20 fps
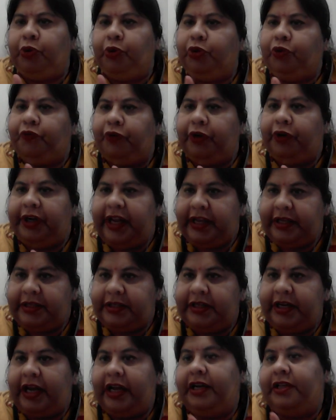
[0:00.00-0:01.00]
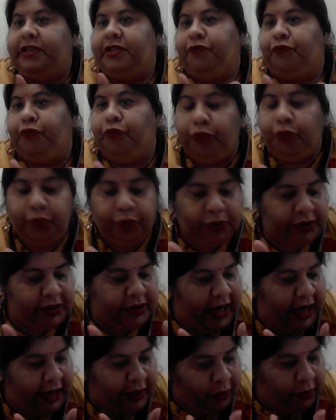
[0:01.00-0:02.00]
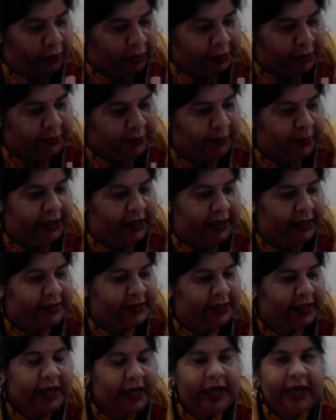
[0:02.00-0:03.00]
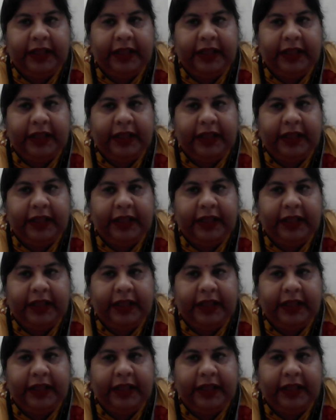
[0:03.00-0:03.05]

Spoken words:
both for textiles, foods and cosmetics.